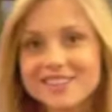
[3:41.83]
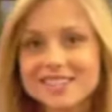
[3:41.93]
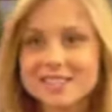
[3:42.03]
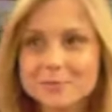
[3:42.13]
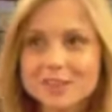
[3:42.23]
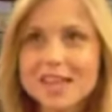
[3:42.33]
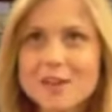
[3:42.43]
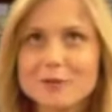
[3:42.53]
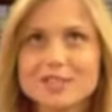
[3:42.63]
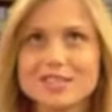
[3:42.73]
That's something
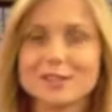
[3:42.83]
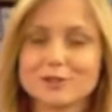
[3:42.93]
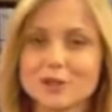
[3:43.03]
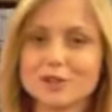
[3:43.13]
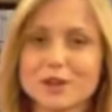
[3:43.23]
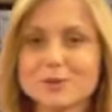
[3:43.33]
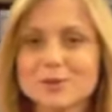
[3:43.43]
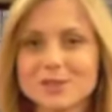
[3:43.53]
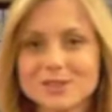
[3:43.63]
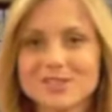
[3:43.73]
that every teenage girl goes
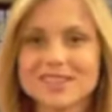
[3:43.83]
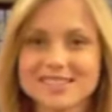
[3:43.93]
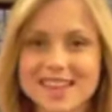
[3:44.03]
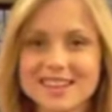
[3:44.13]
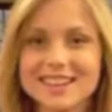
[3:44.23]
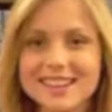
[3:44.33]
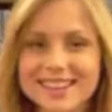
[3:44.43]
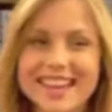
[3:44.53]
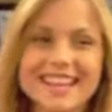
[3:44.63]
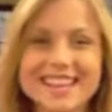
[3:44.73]
through to an extent,
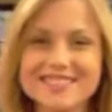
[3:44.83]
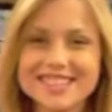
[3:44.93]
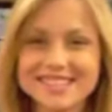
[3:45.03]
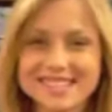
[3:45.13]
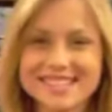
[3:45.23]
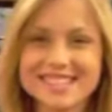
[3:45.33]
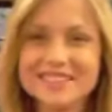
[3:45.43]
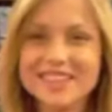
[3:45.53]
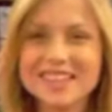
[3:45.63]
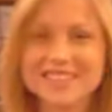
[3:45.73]
and I can't wait to see Sophie go